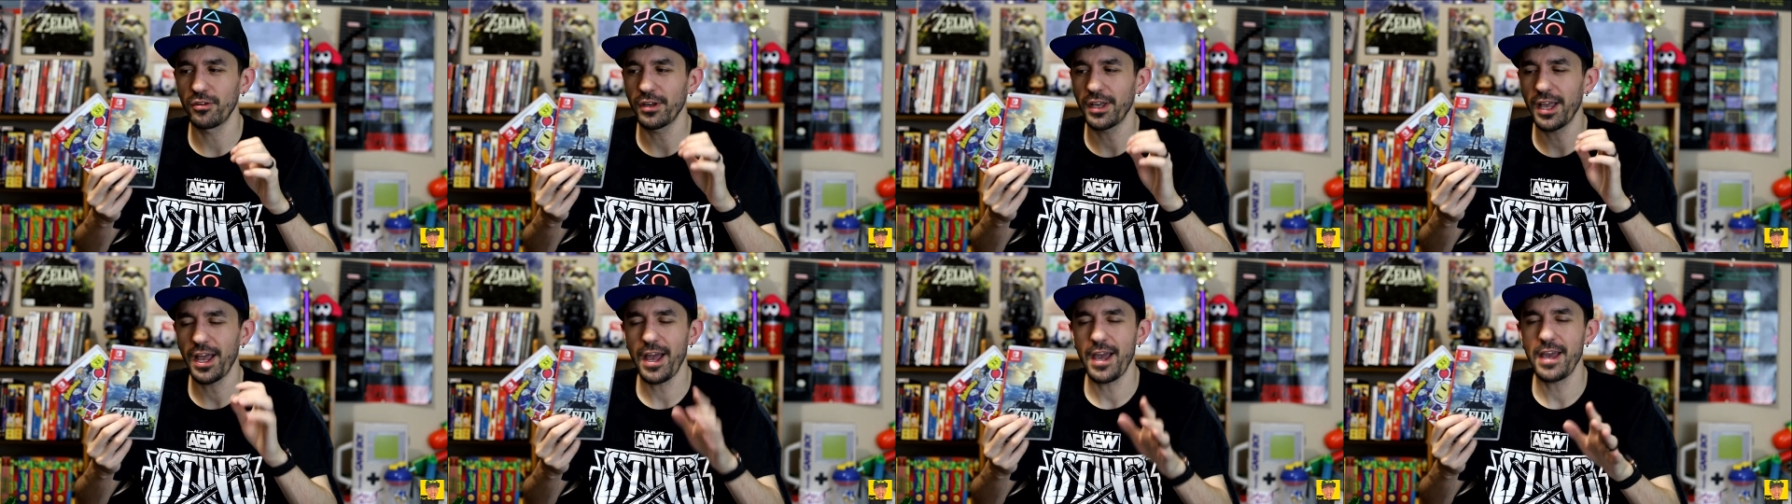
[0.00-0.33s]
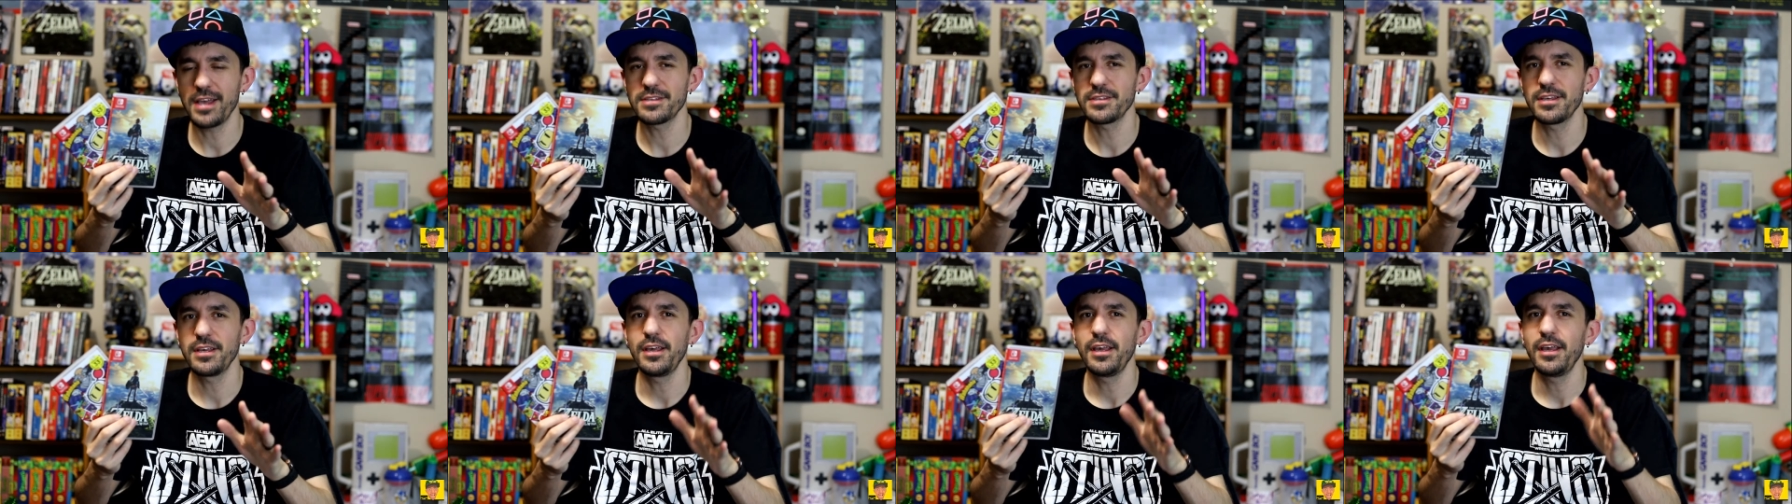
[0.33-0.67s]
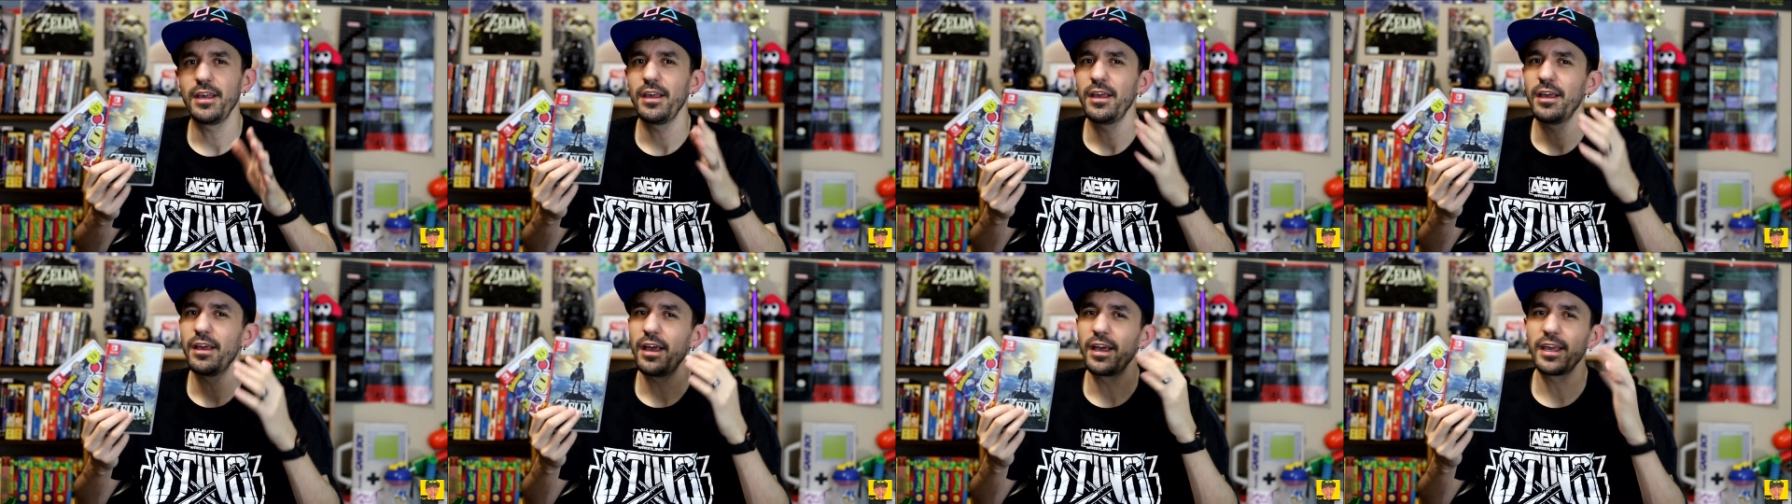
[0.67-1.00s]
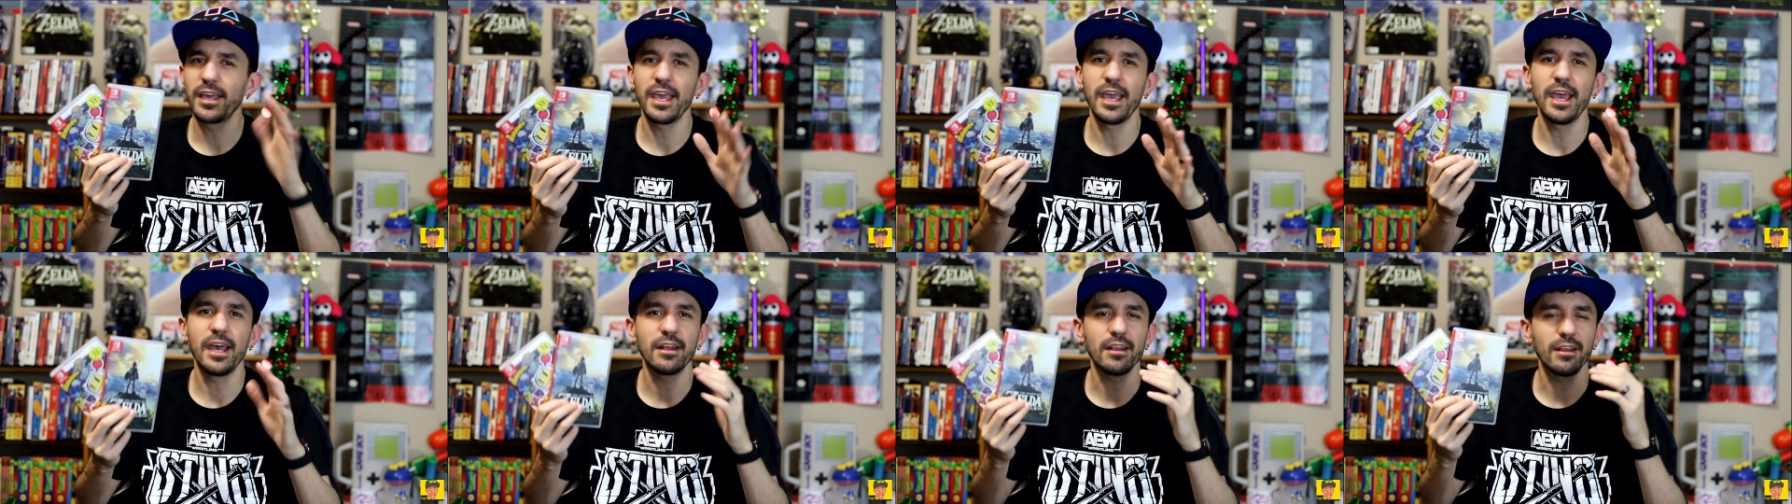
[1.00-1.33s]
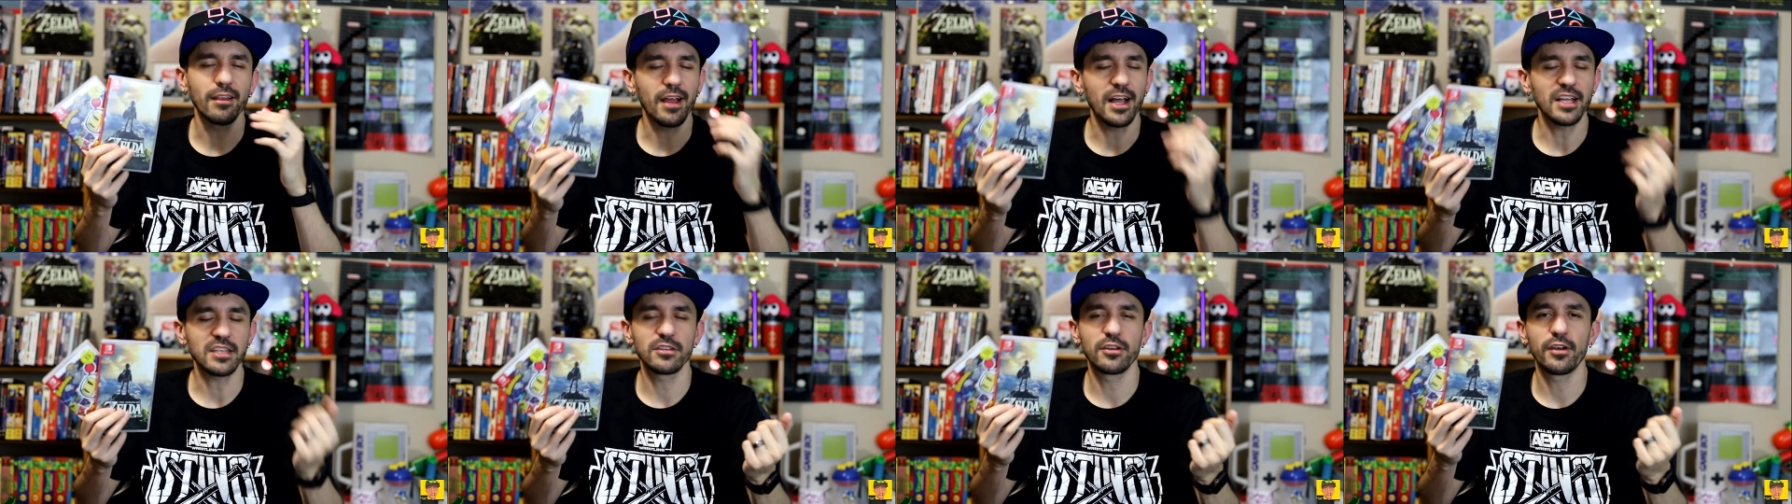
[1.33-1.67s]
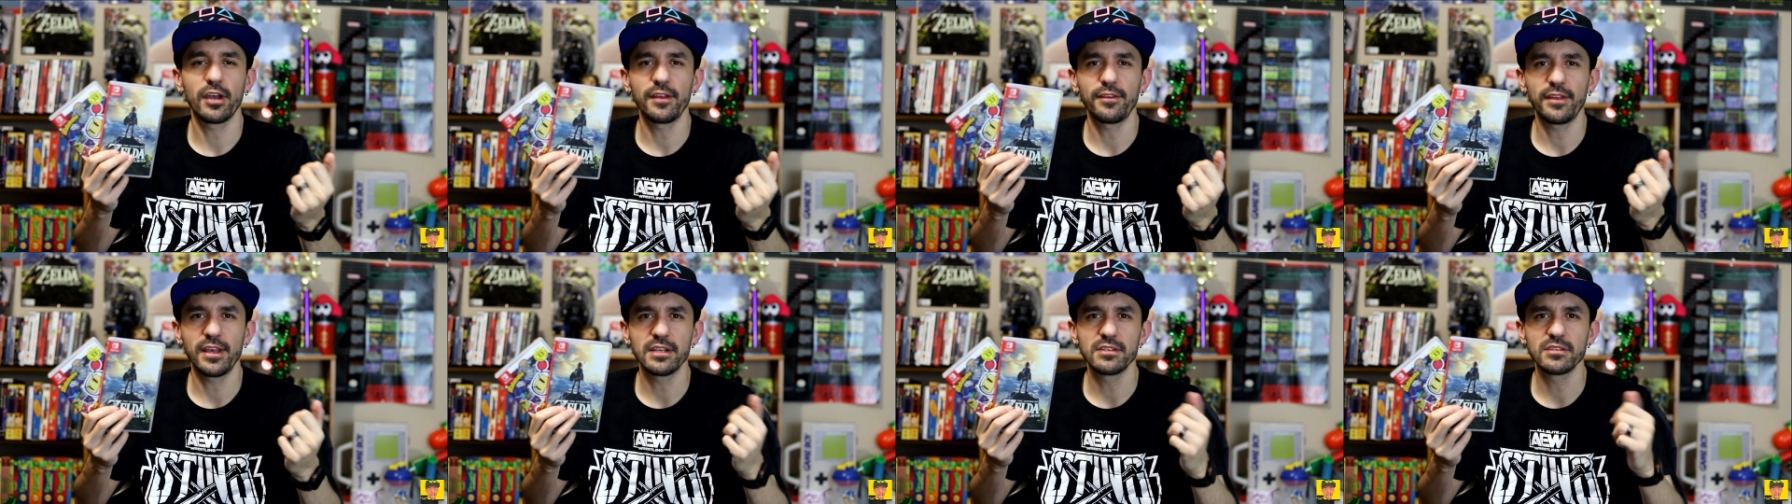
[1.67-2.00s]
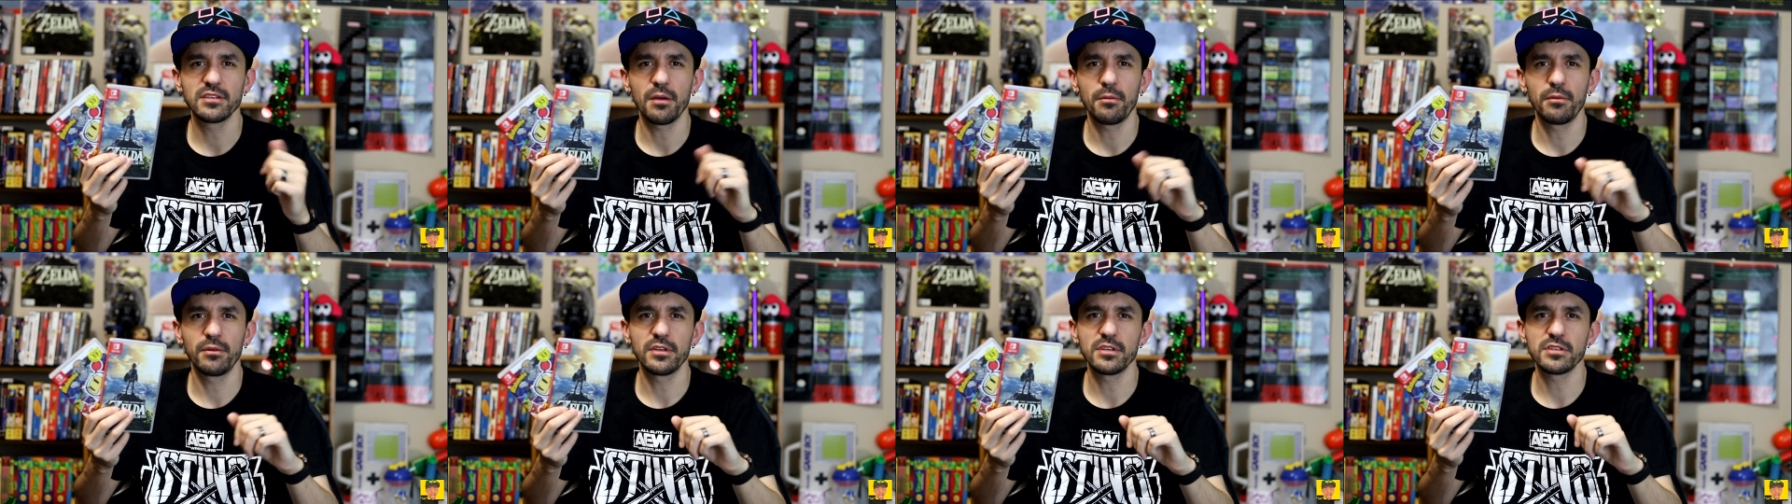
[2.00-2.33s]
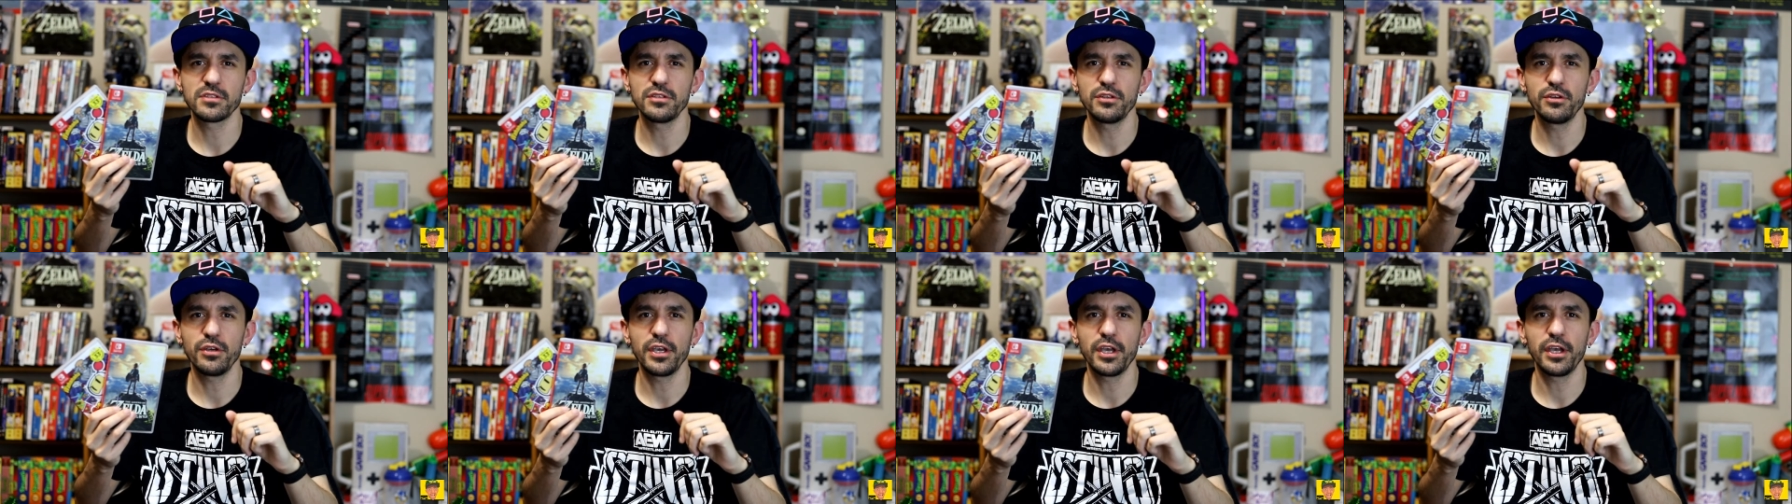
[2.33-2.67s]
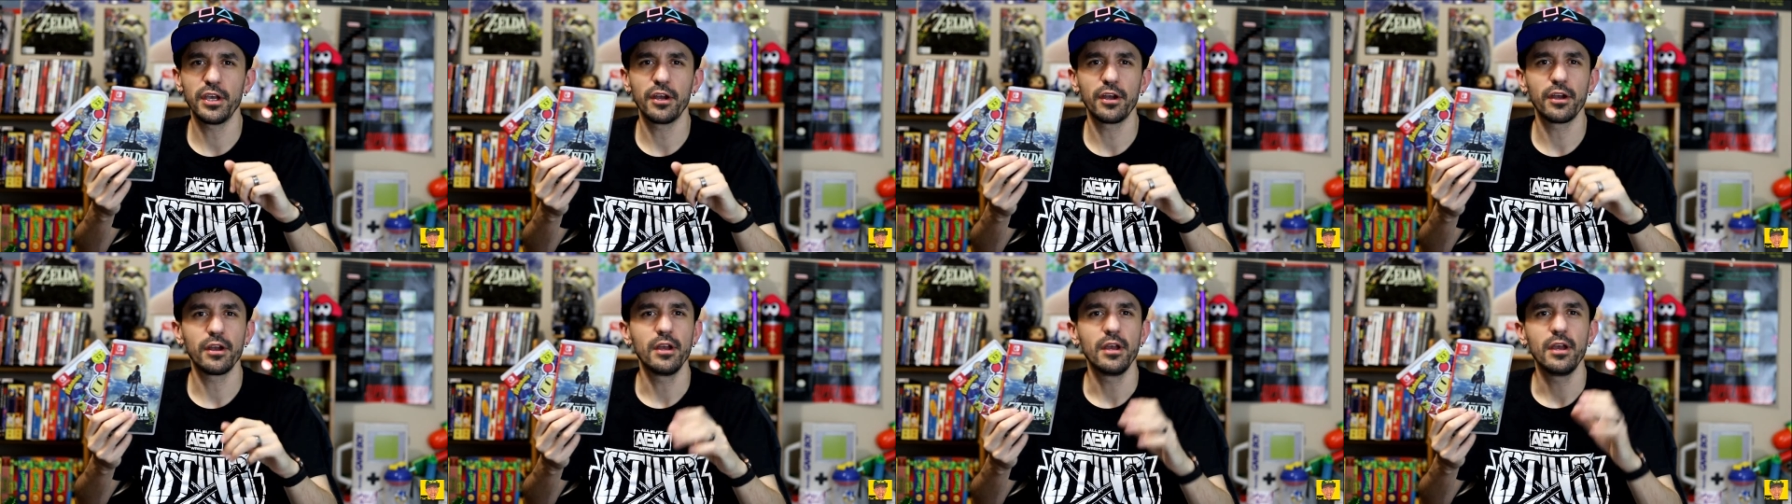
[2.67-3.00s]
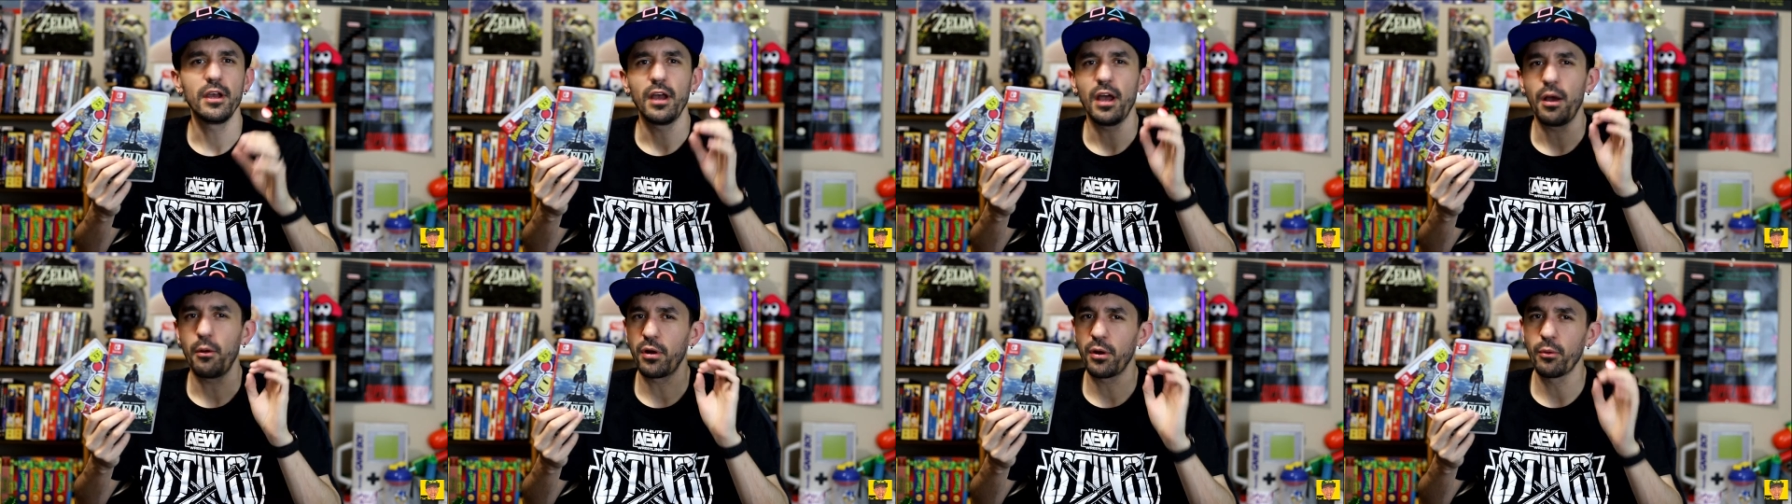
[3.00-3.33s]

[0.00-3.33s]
So guys, again, lots of great things coming this new year.